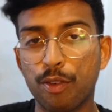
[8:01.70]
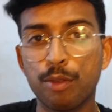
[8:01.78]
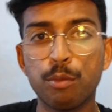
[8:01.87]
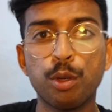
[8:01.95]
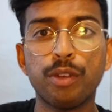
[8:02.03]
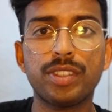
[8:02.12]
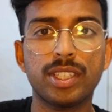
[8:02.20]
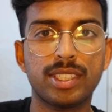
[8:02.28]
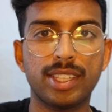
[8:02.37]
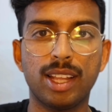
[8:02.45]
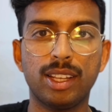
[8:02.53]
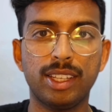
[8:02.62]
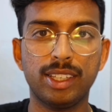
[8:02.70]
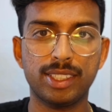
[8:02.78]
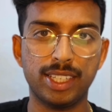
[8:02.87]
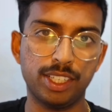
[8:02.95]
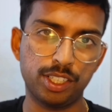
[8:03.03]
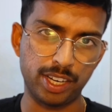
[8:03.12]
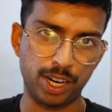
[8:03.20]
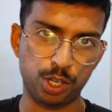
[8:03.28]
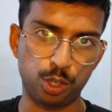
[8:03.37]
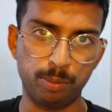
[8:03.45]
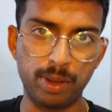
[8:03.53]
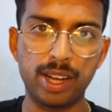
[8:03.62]
if we move to selling to
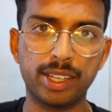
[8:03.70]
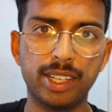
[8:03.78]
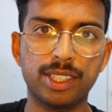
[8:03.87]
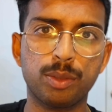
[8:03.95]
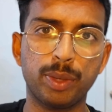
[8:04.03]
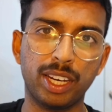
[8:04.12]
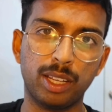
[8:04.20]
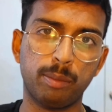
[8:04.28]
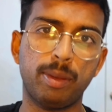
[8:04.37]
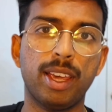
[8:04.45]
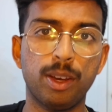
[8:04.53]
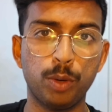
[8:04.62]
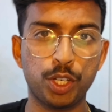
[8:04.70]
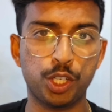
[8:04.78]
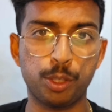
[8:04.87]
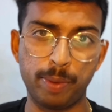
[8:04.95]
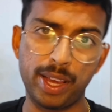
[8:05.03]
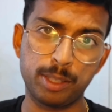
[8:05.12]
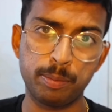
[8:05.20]
international markets, we're going to compare which is best,